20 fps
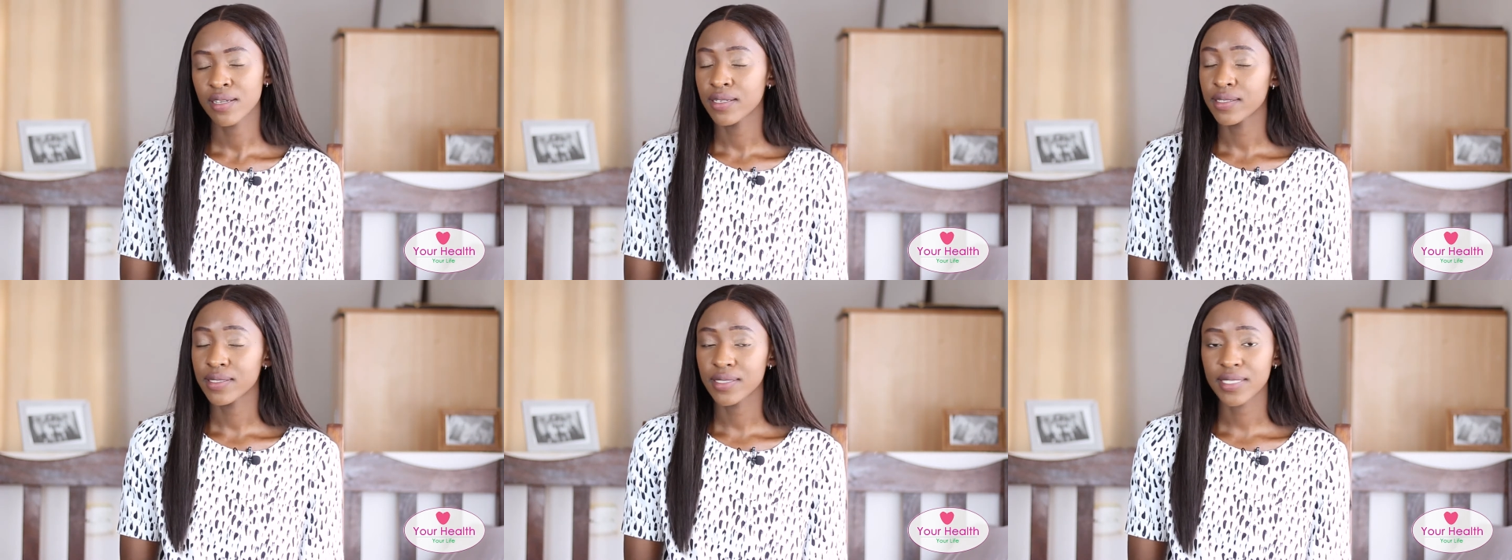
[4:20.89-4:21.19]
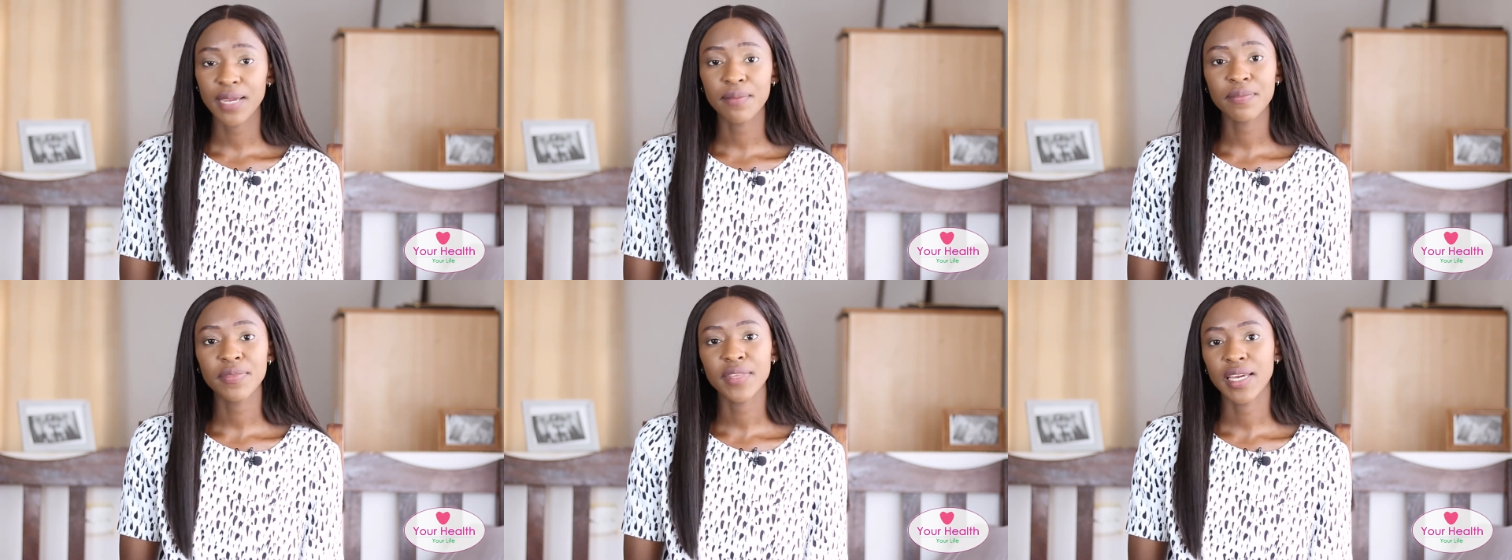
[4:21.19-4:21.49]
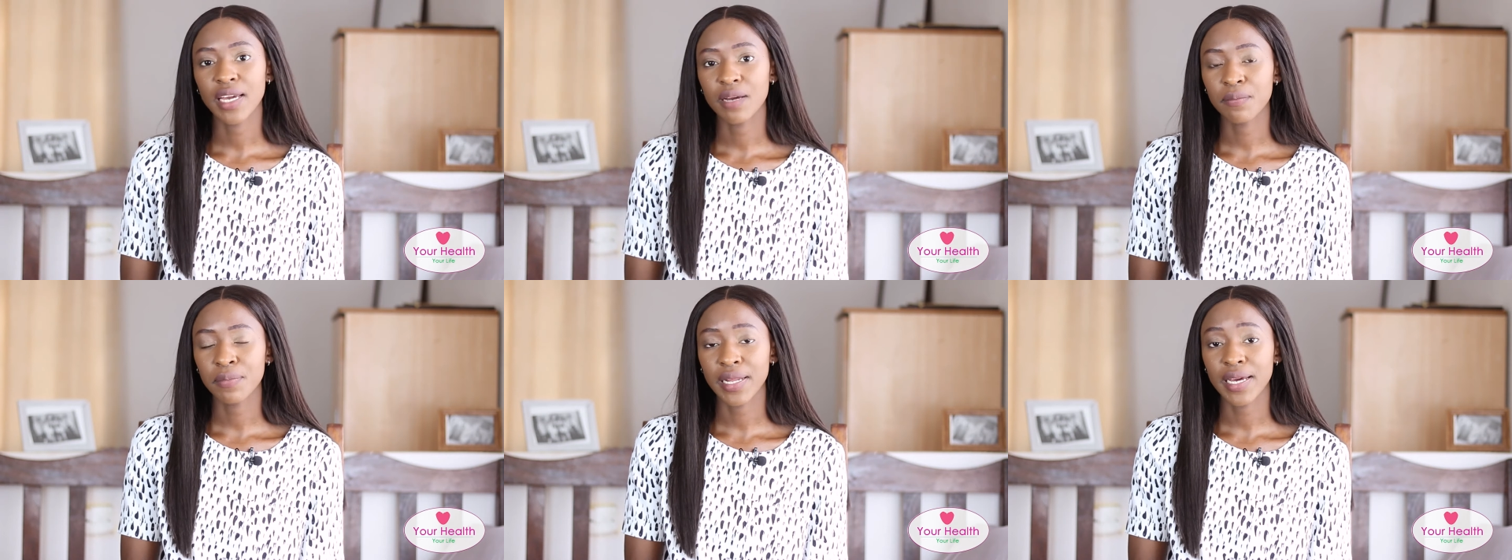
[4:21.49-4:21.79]
Same
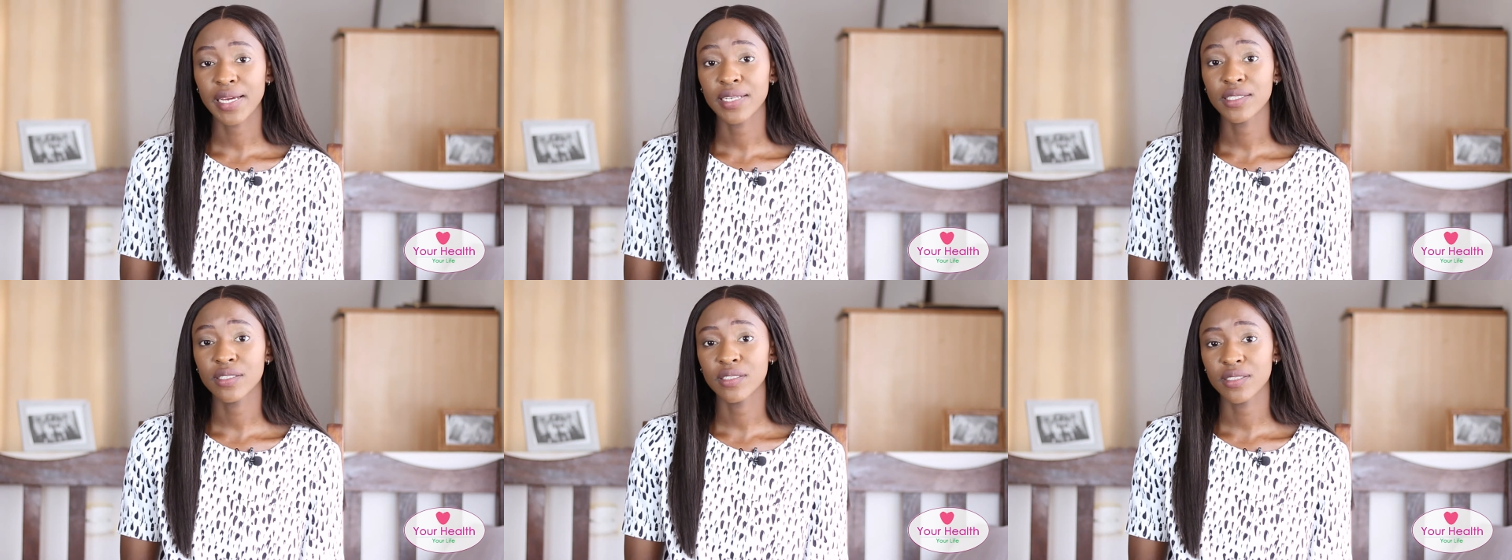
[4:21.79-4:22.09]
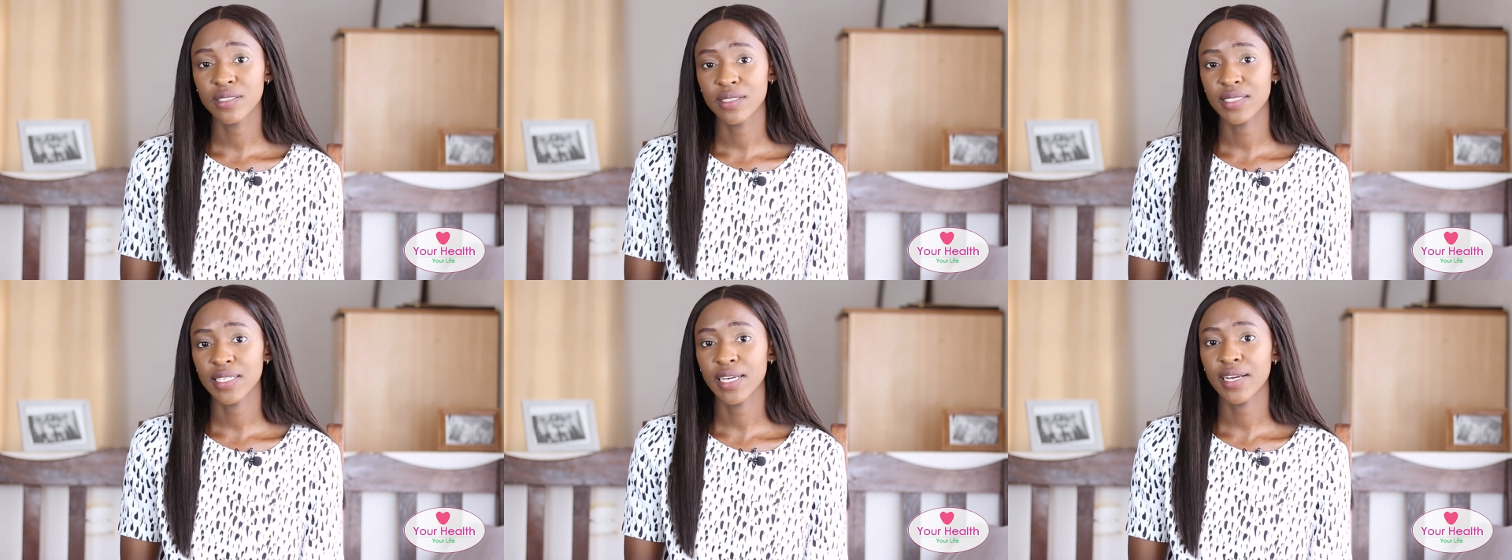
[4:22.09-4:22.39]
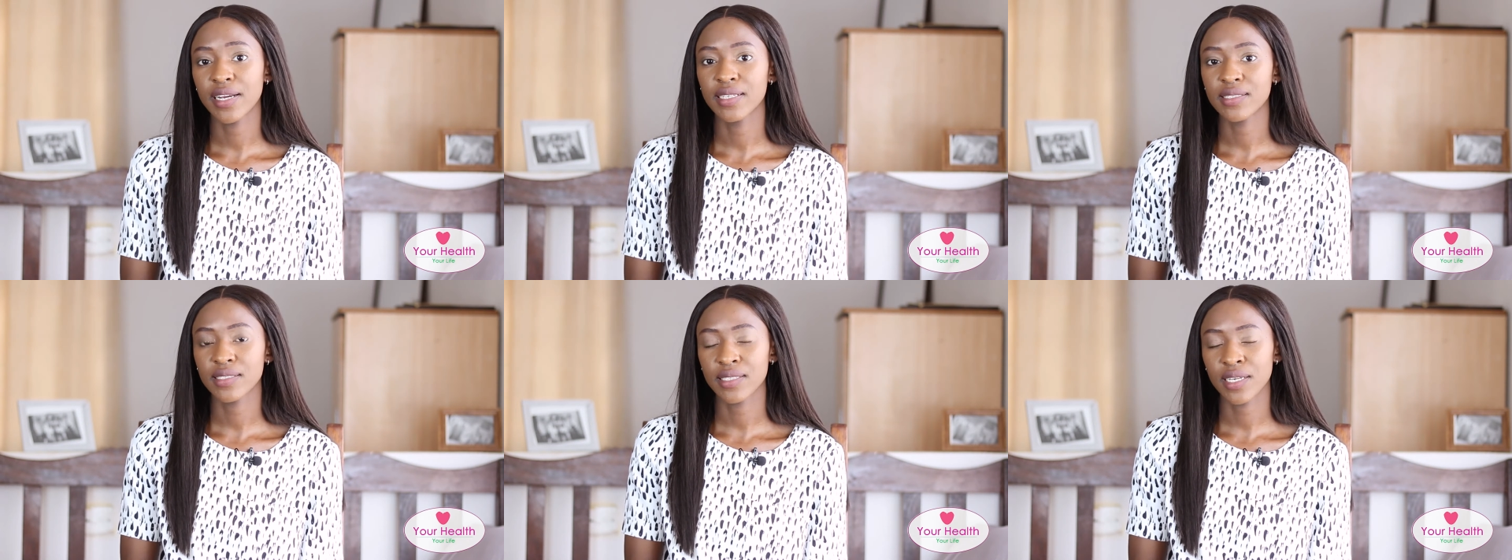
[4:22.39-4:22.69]
thing applies to
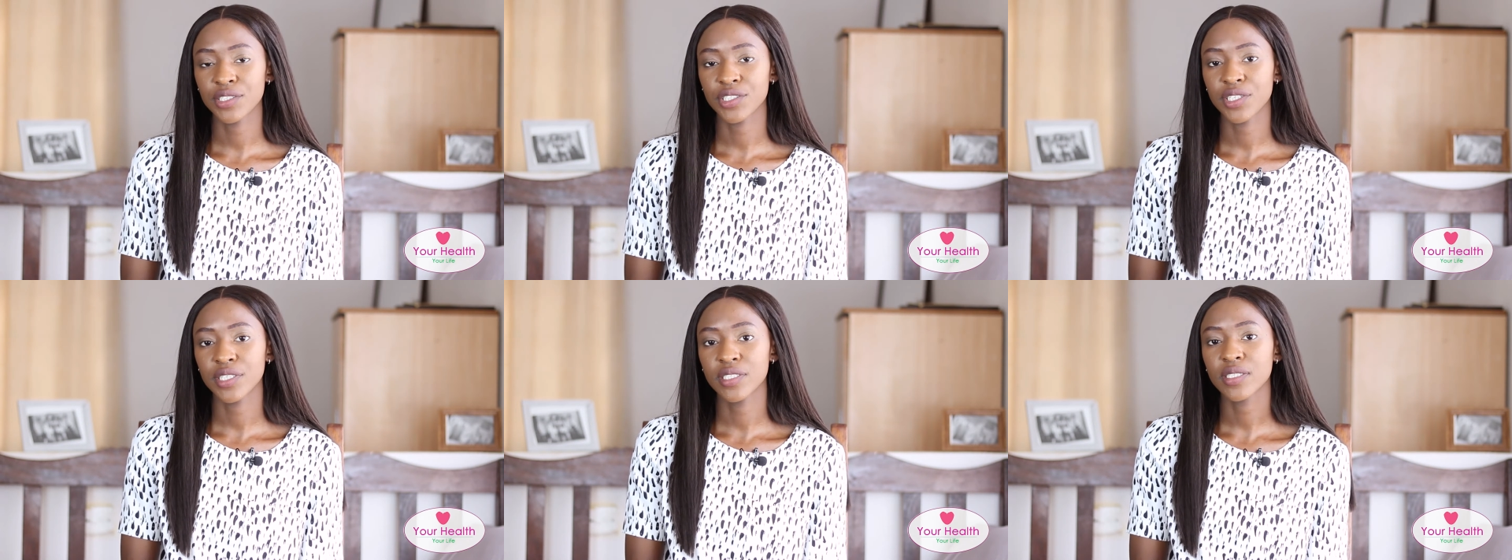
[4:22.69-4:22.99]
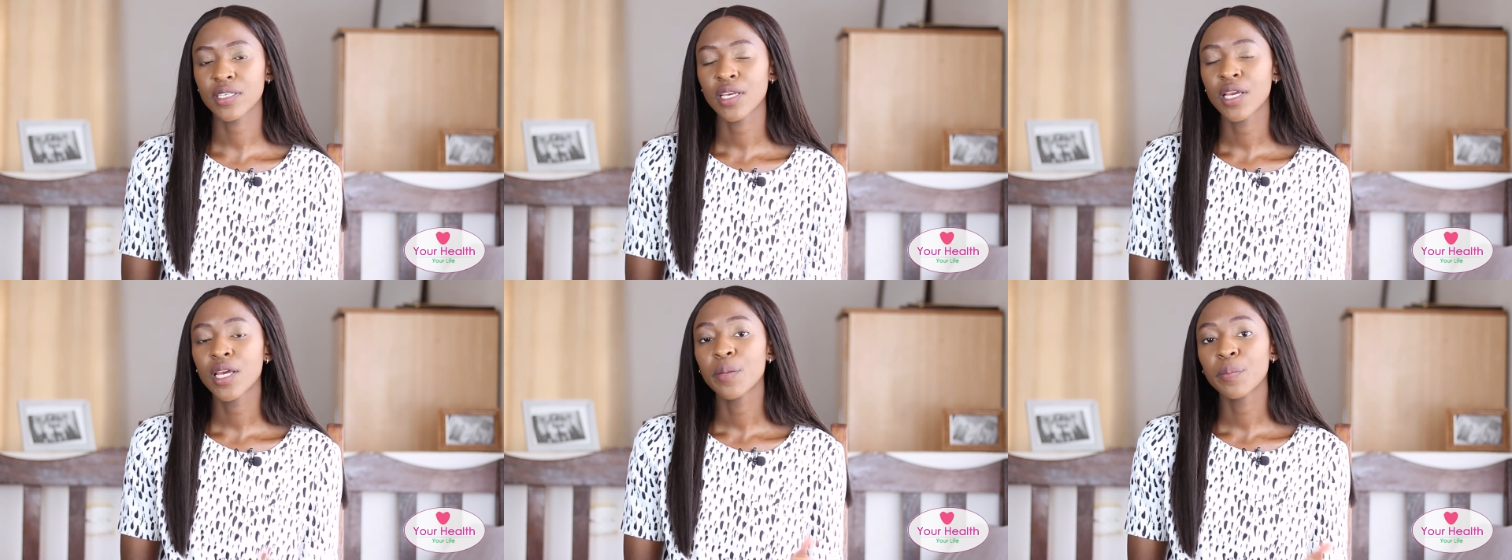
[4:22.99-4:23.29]
caesarean sections.